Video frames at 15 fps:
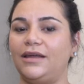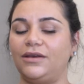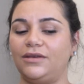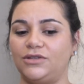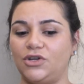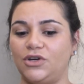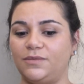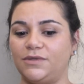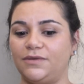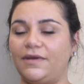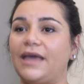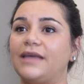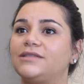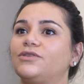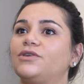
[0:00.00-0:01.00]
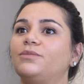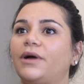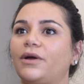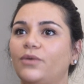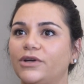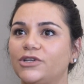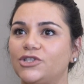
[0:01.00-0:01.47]
In terms of answering
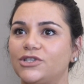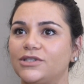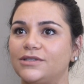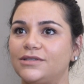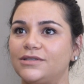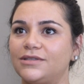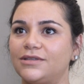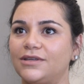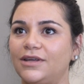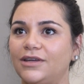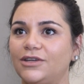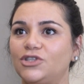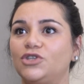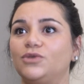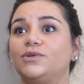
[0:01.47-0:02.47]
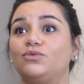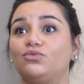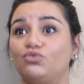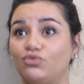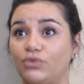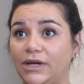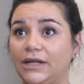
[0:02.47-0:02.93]
my questions, she was
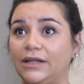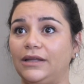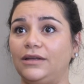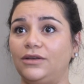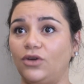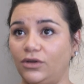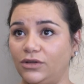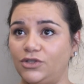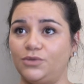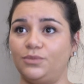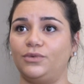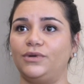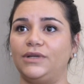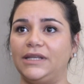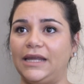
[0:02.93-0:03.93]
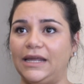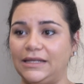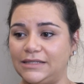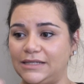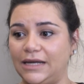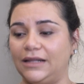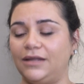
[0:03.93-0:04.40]
really knowledgeable
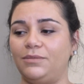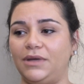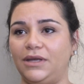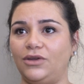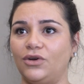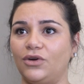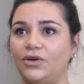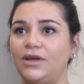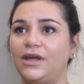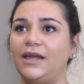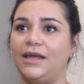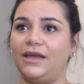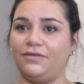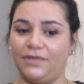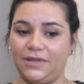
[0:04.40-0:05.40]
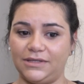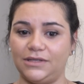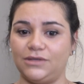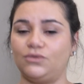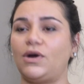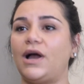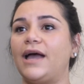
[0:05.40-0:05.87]
in telling me, you know, if this
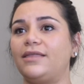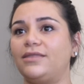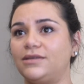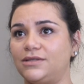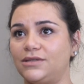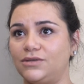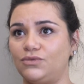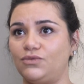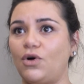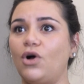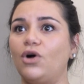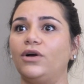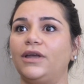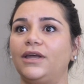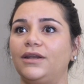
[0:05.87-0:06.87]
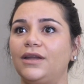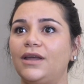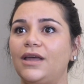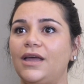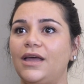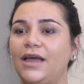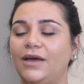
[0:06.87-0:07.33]
is right, this is wrong. And
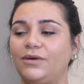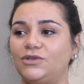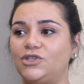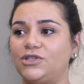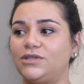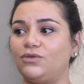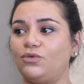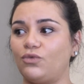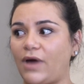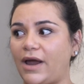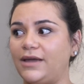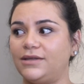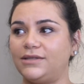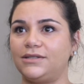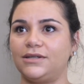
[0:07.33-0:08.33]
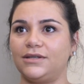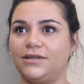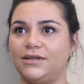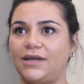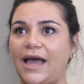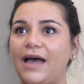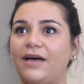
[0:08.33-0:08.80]
it was just great
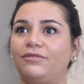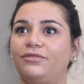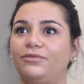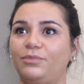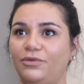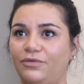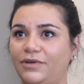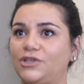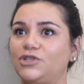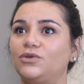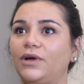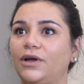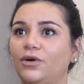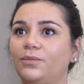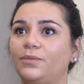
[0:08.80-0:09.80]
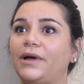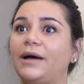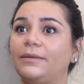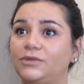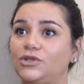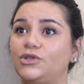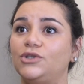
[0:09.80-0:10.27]
to have professional help
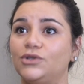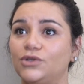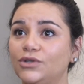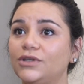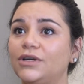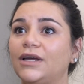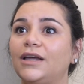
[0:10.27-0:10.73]
come to you.